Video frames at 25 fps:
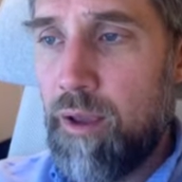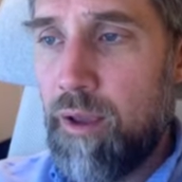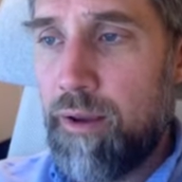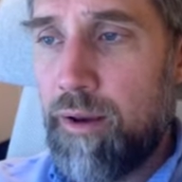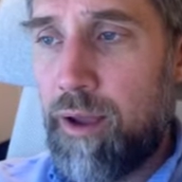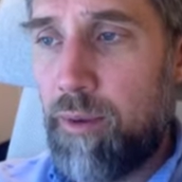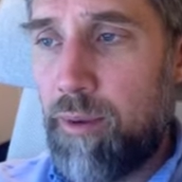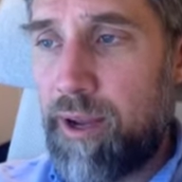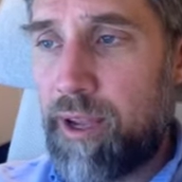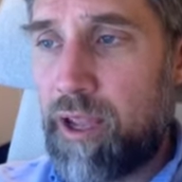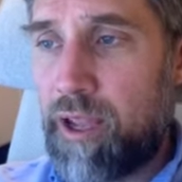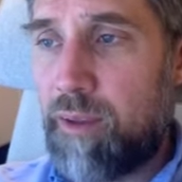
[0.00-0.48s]

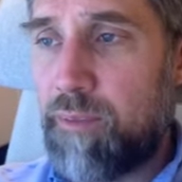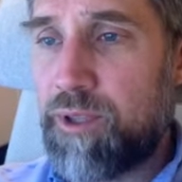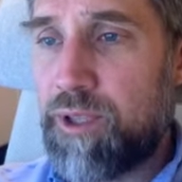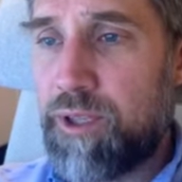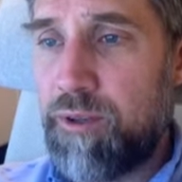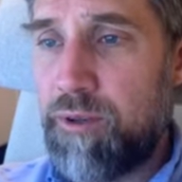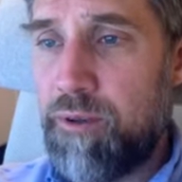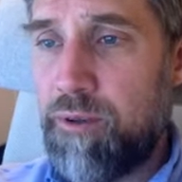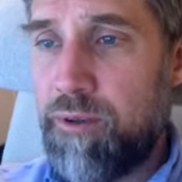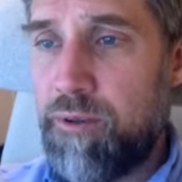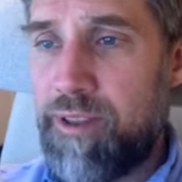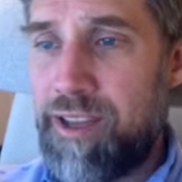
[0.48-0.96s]
Now, when it comes
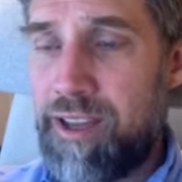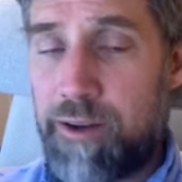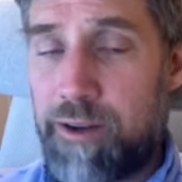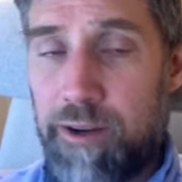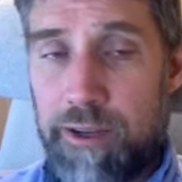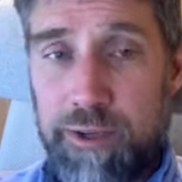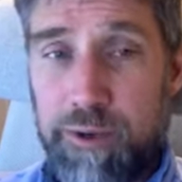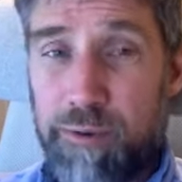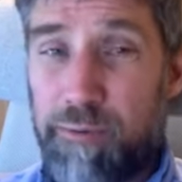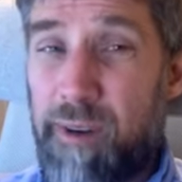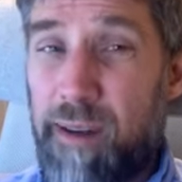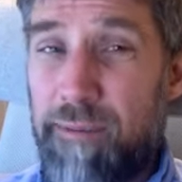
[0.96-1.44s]
to the
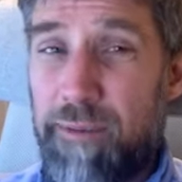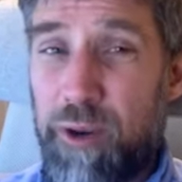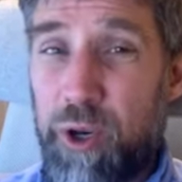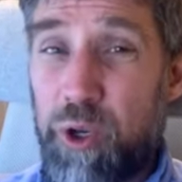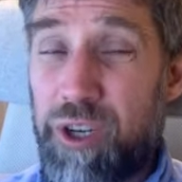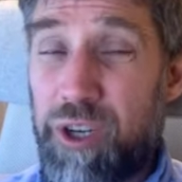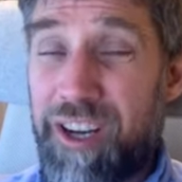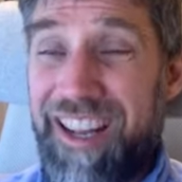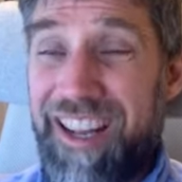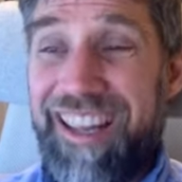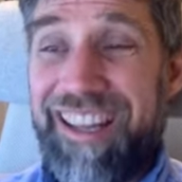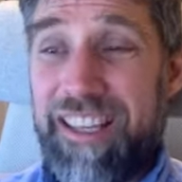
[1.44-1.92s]
Industrial
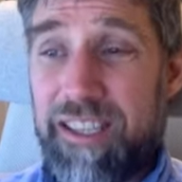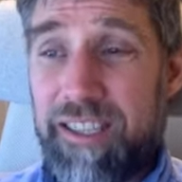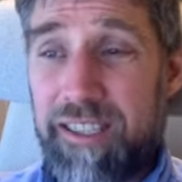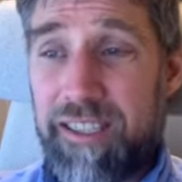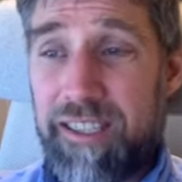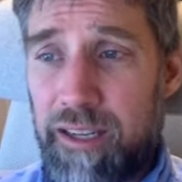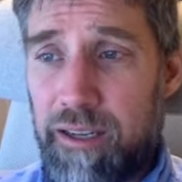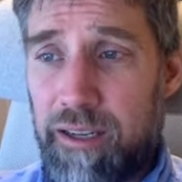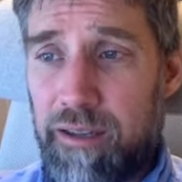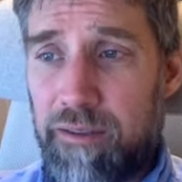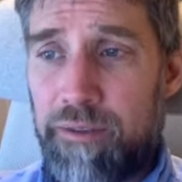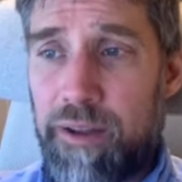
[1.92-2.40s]
Revolution
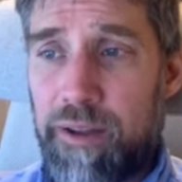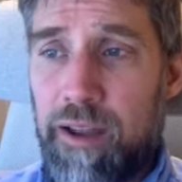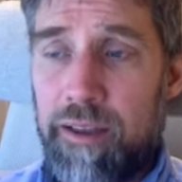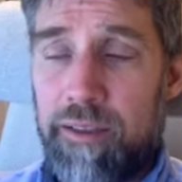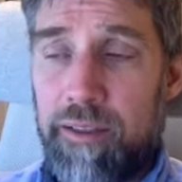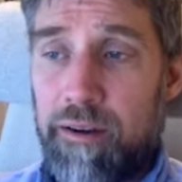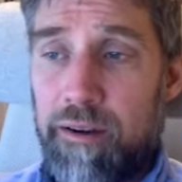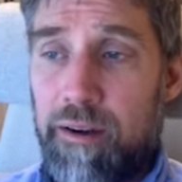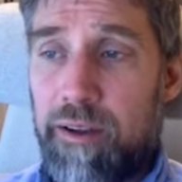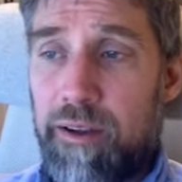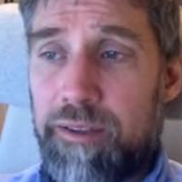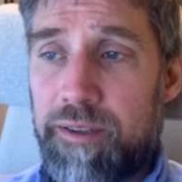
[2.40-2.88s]
itself,
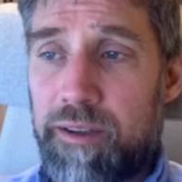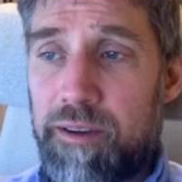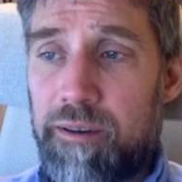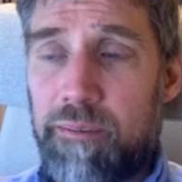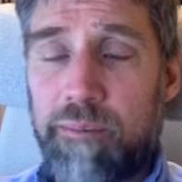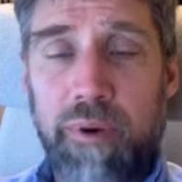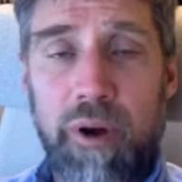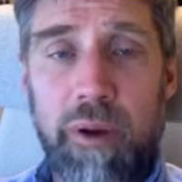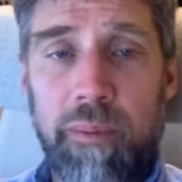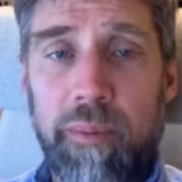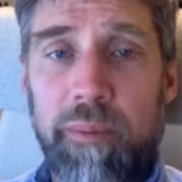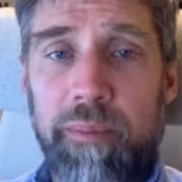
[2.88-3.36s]
there are certain
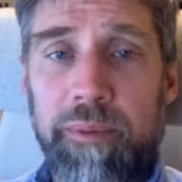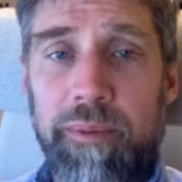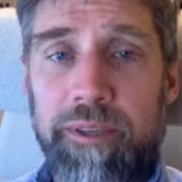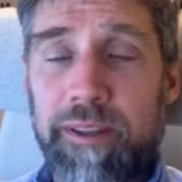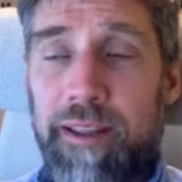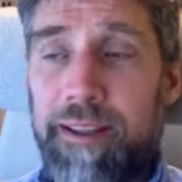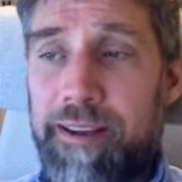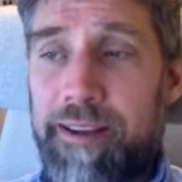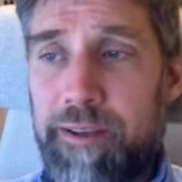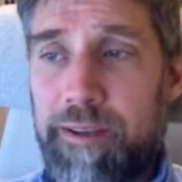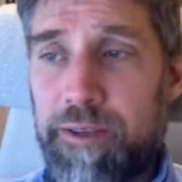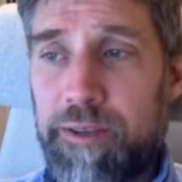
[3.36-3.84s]
problems in
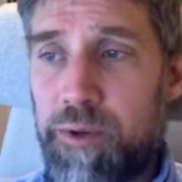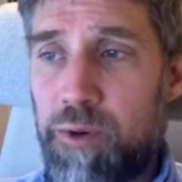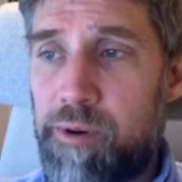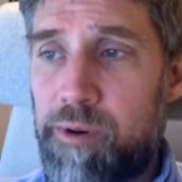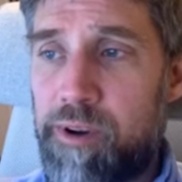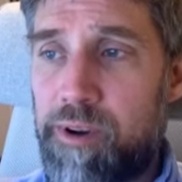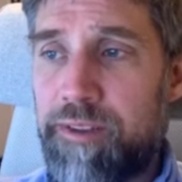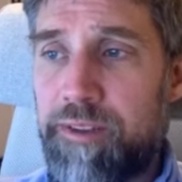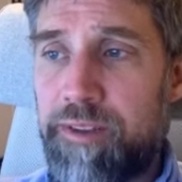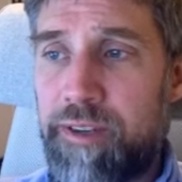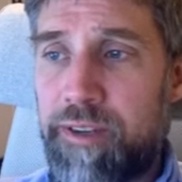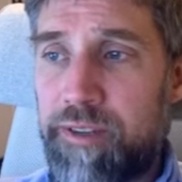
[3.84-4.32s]
that
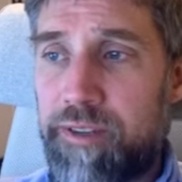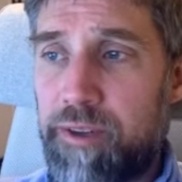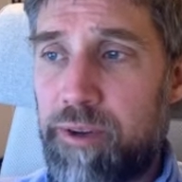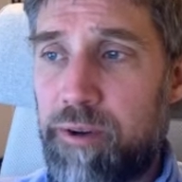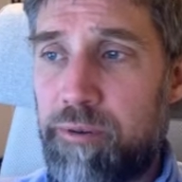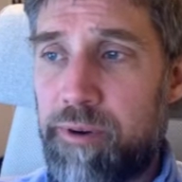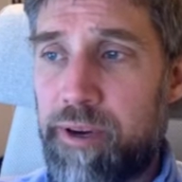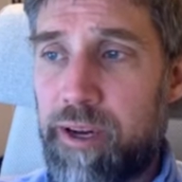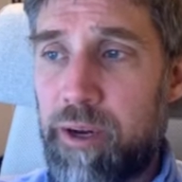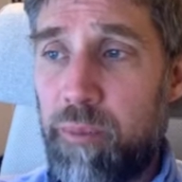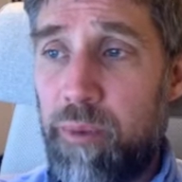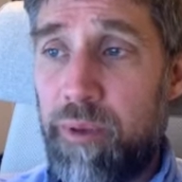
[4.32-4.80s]
historians
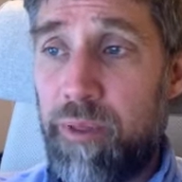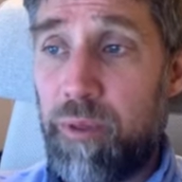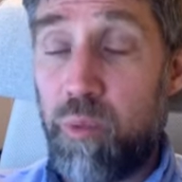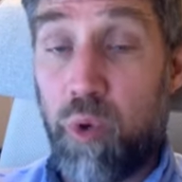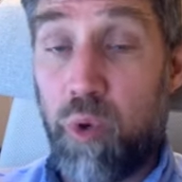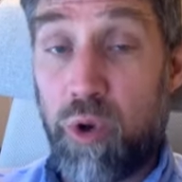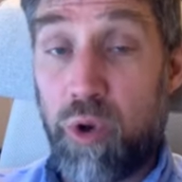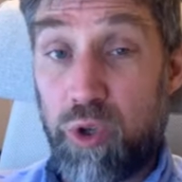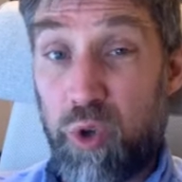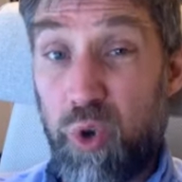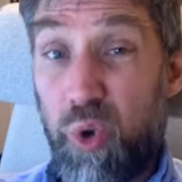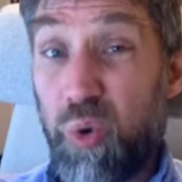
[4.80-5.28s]
disagree with
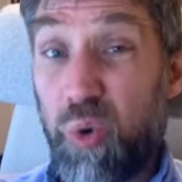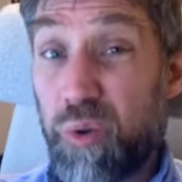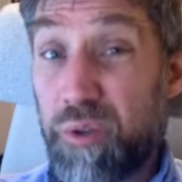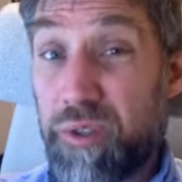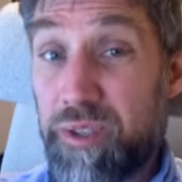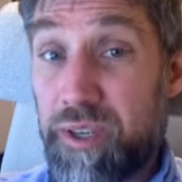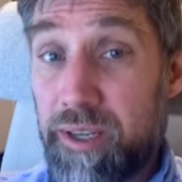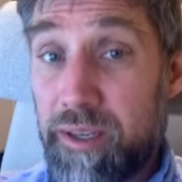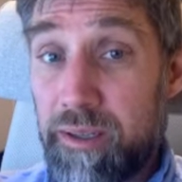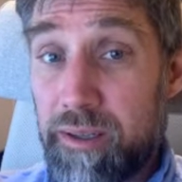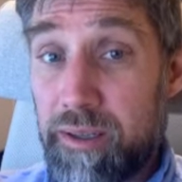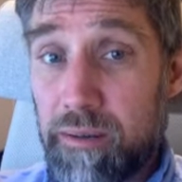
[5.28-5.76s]
what
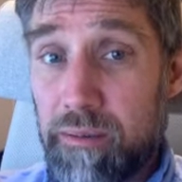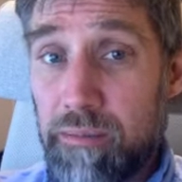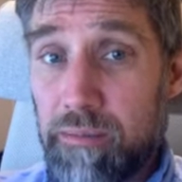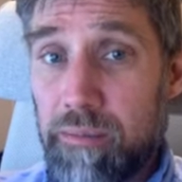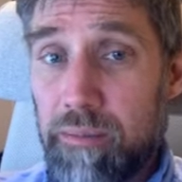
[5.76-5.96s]
caused it.